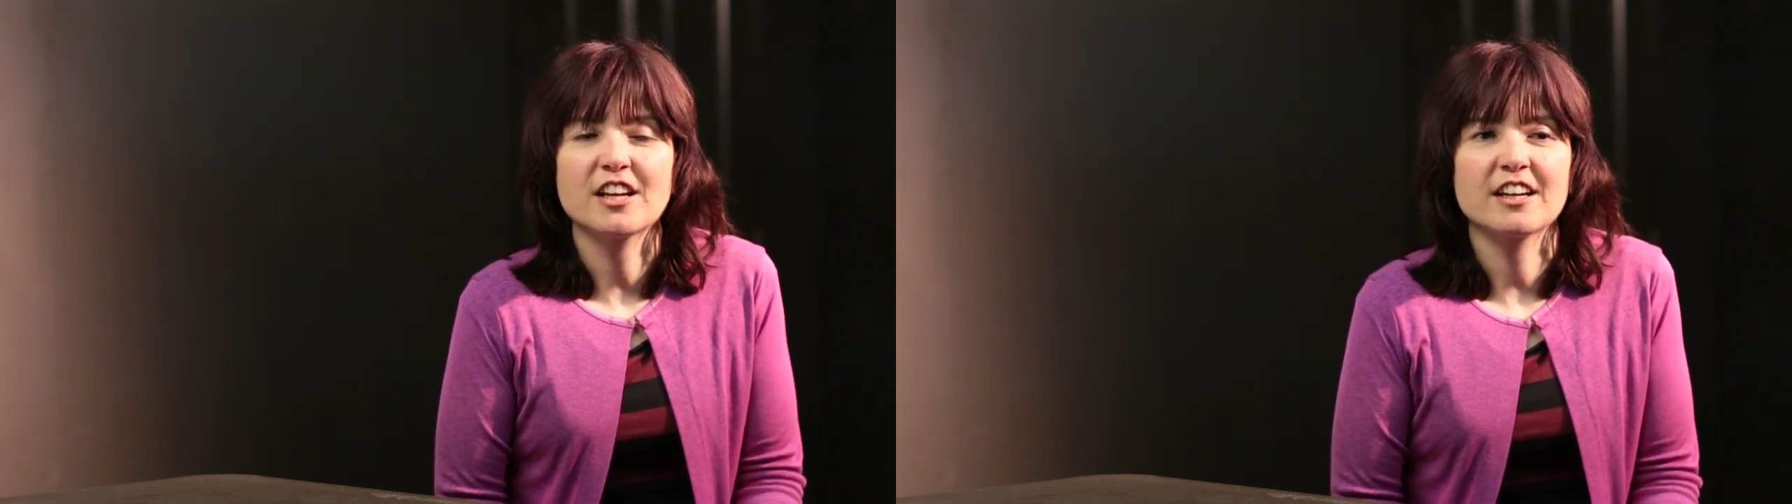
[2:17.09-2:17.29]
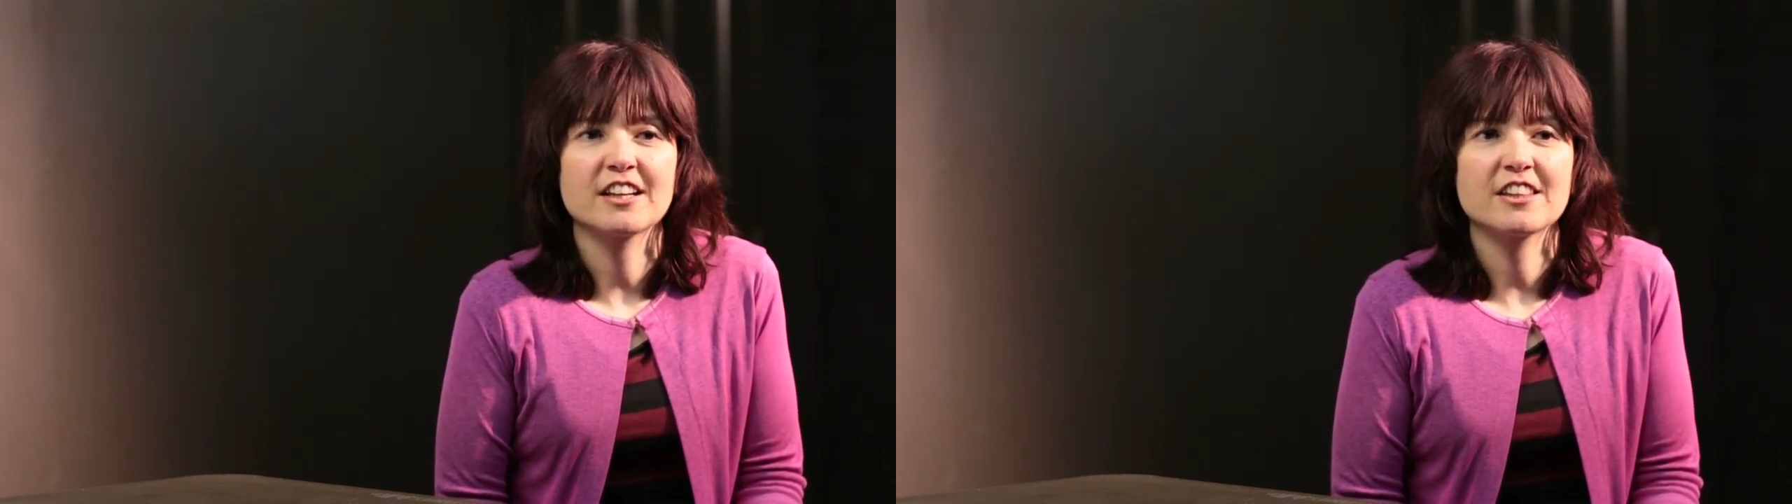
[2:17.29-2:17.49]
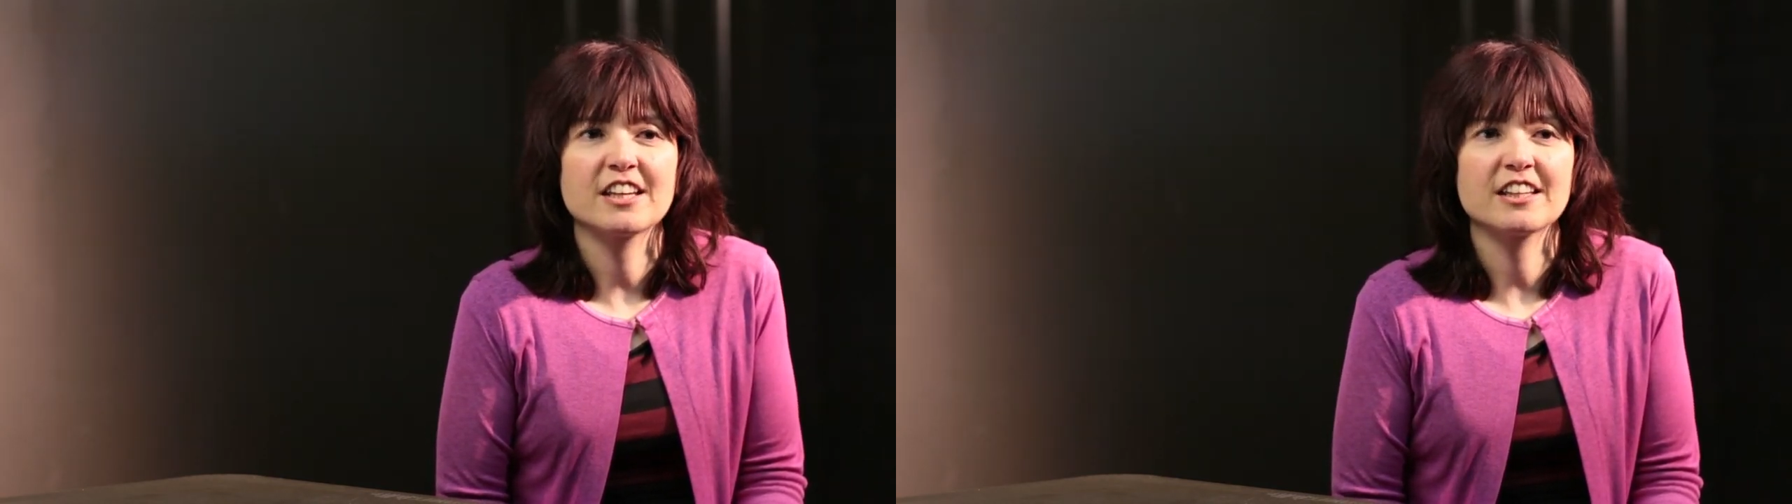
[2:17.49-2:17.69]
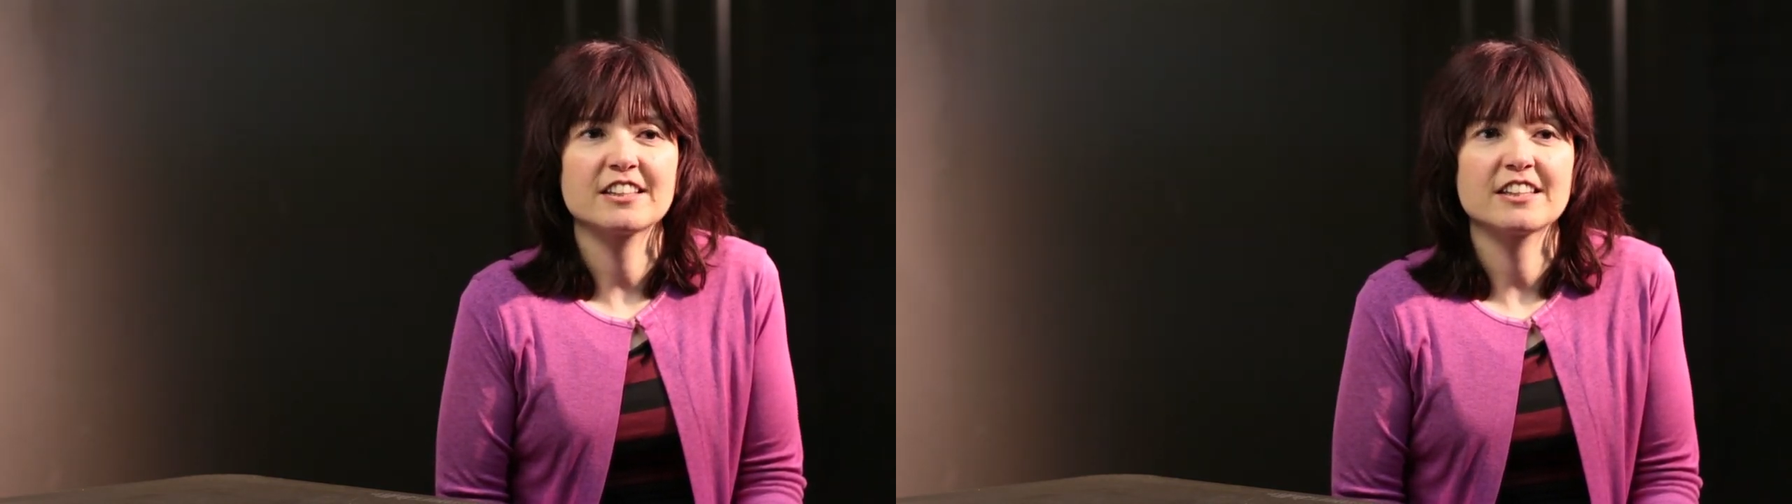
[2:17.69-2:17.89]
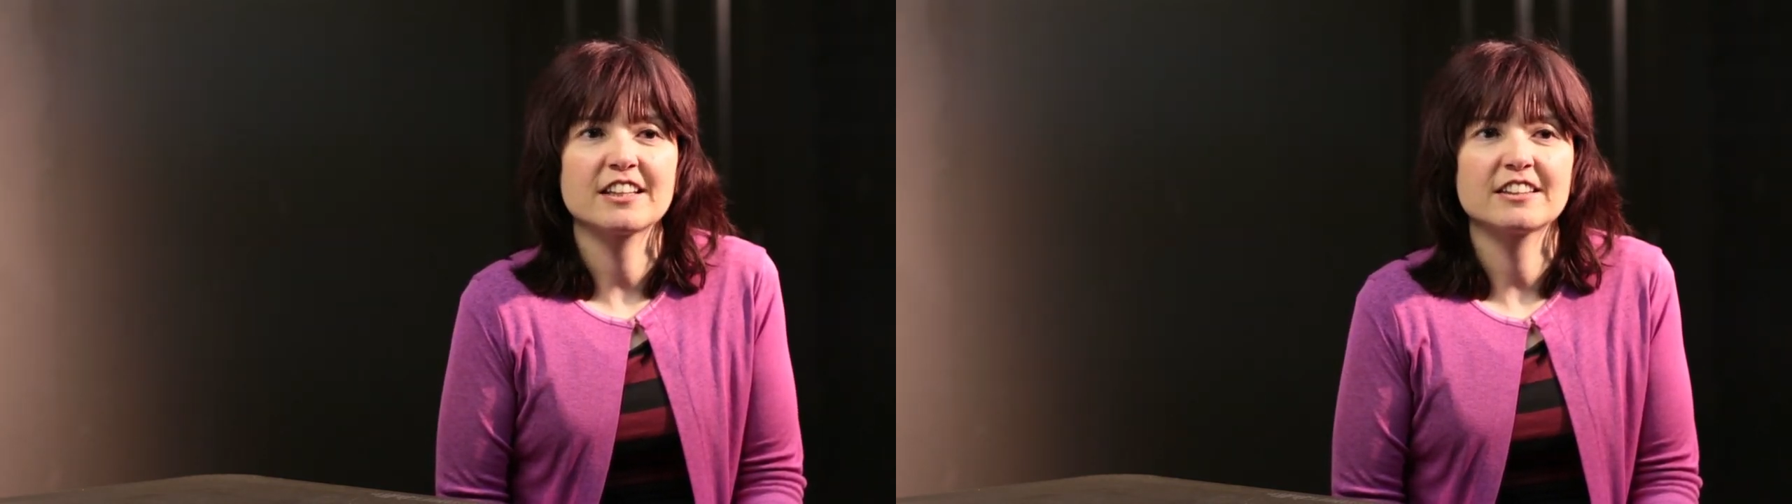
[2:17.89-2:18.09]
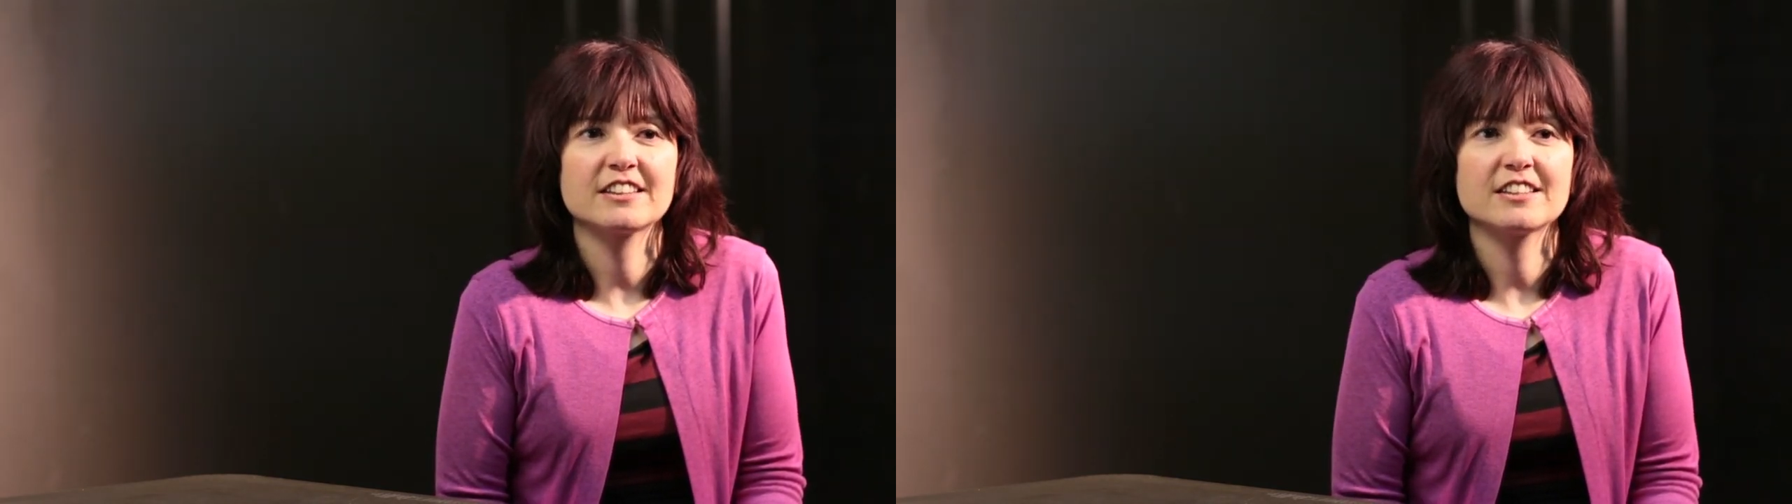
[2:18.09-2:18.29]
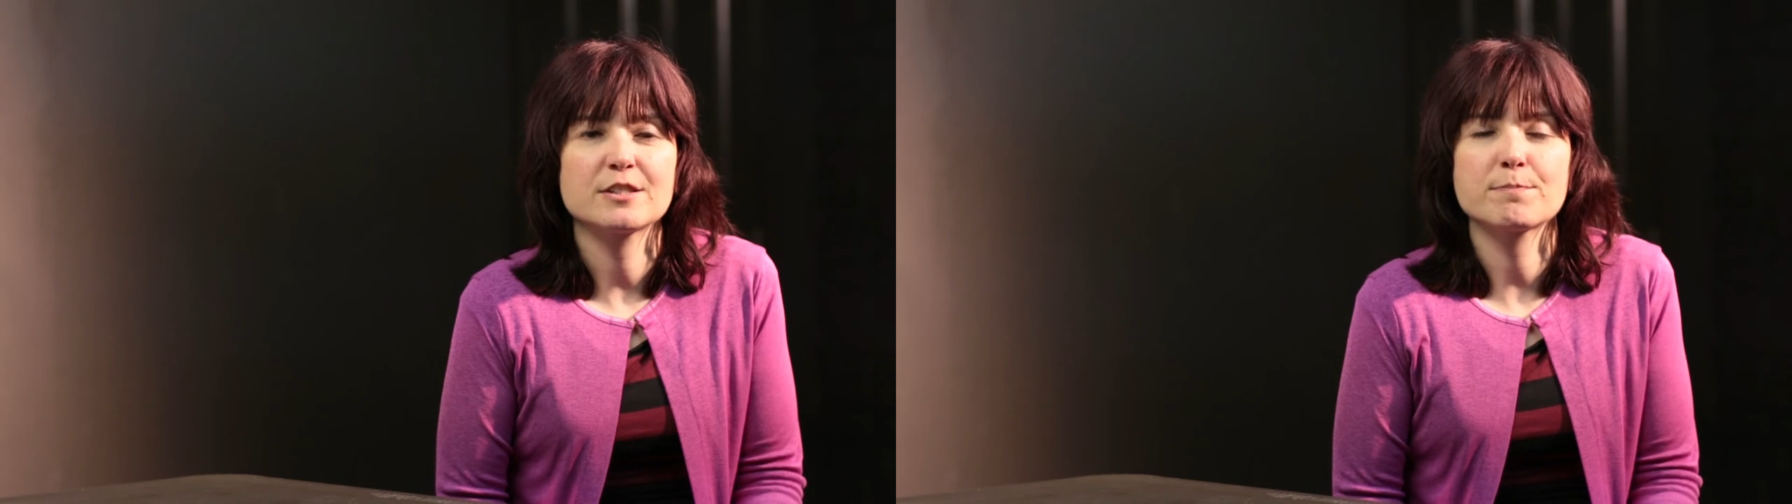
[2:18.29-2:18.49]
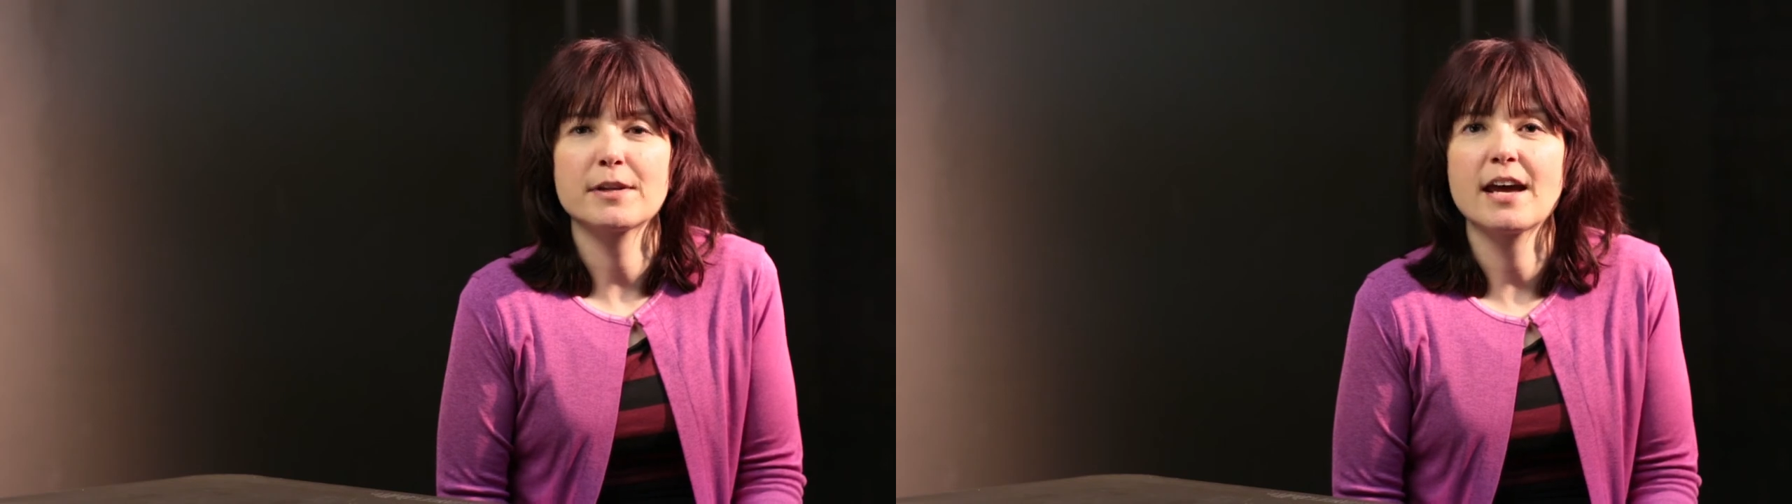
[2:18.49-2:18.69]
and I think that
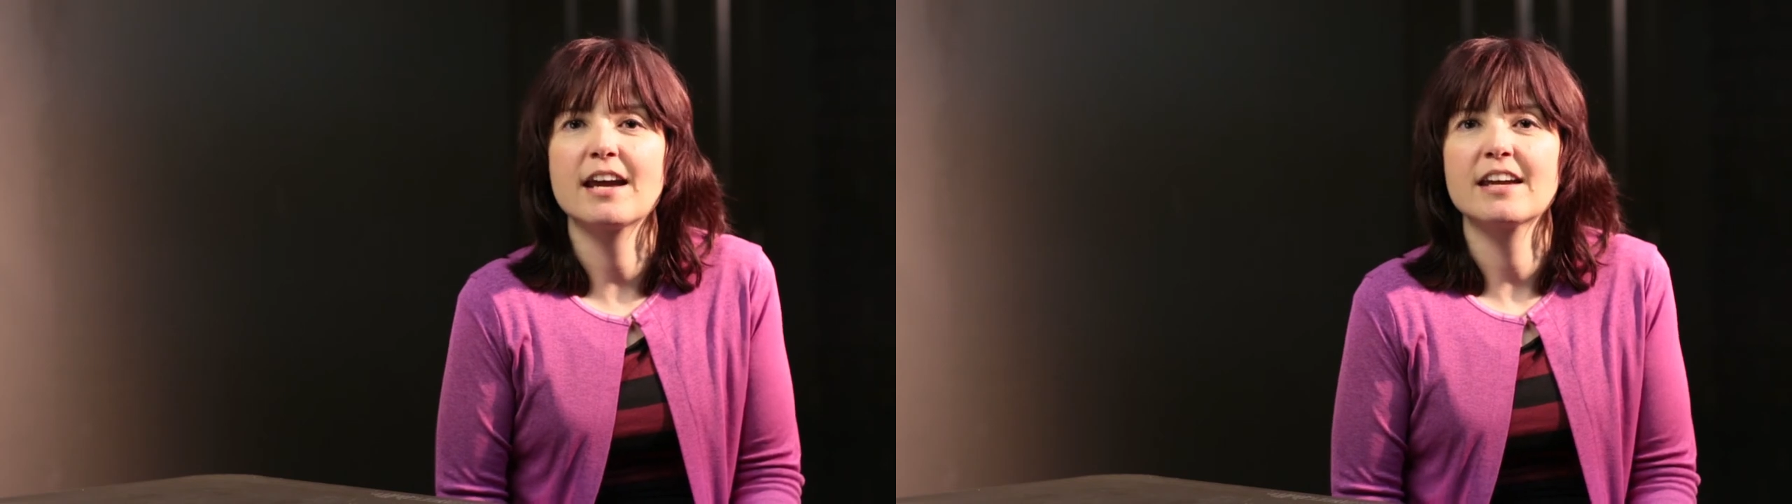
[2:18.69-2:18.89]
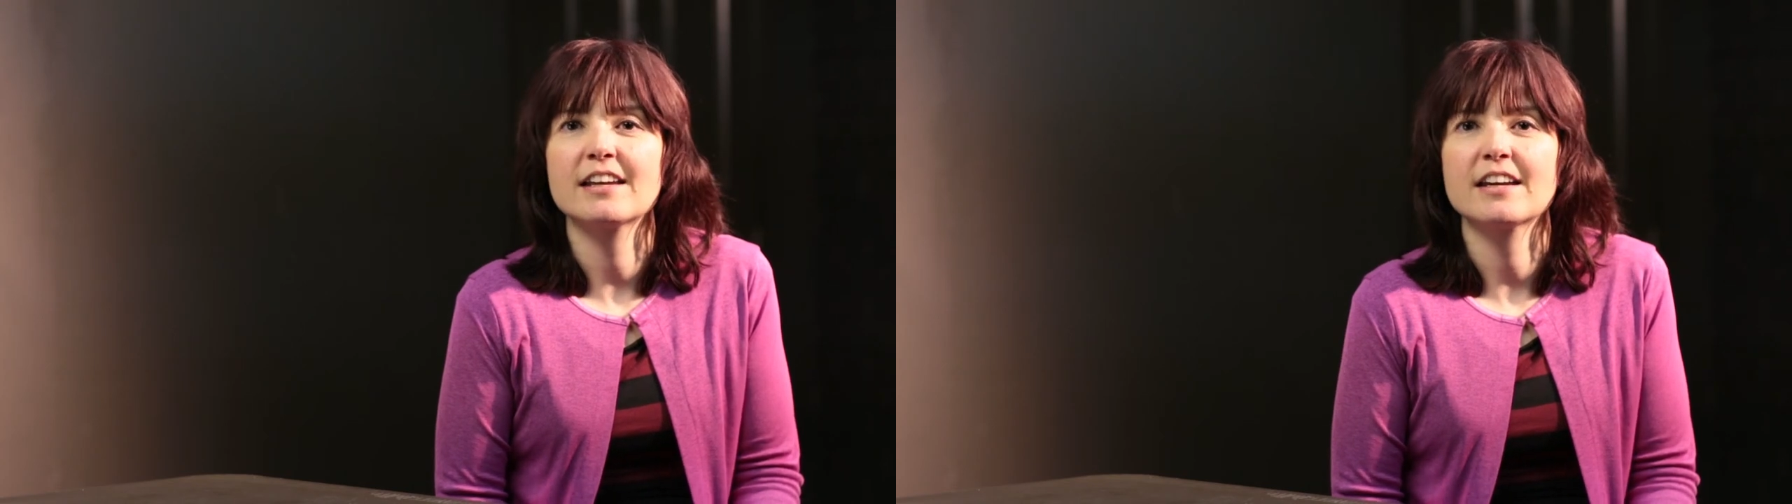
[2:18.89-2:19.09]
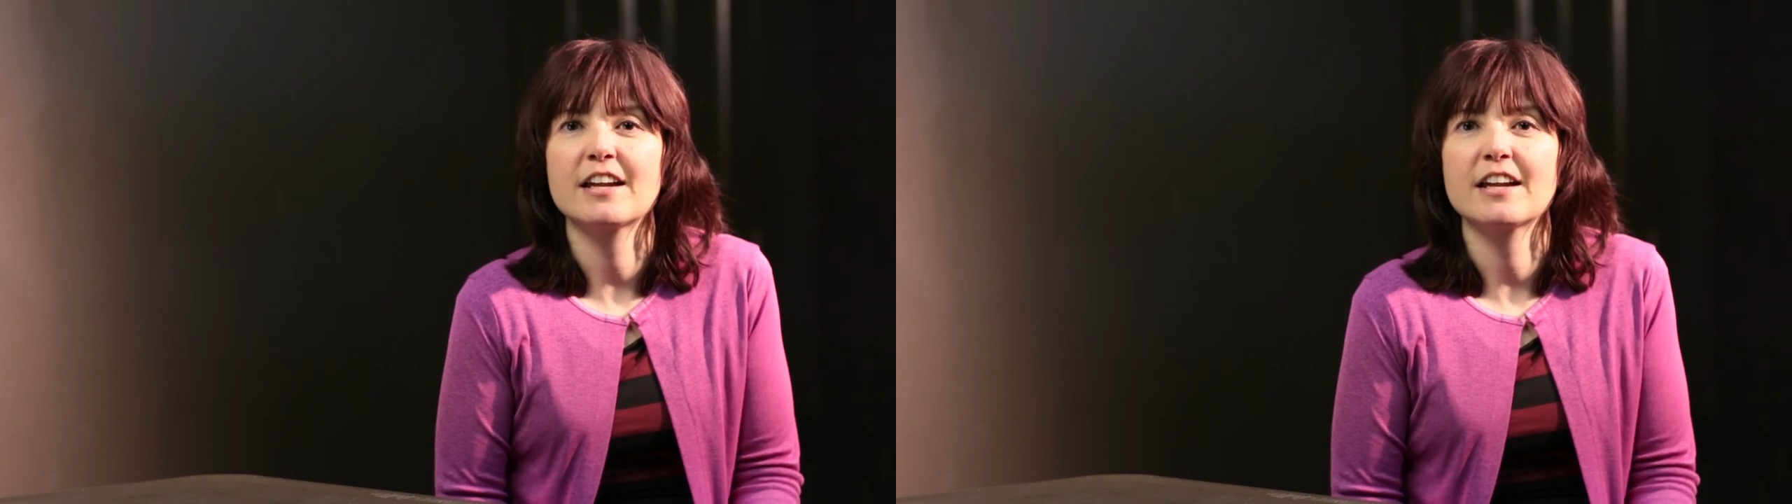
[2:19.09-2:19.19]
this play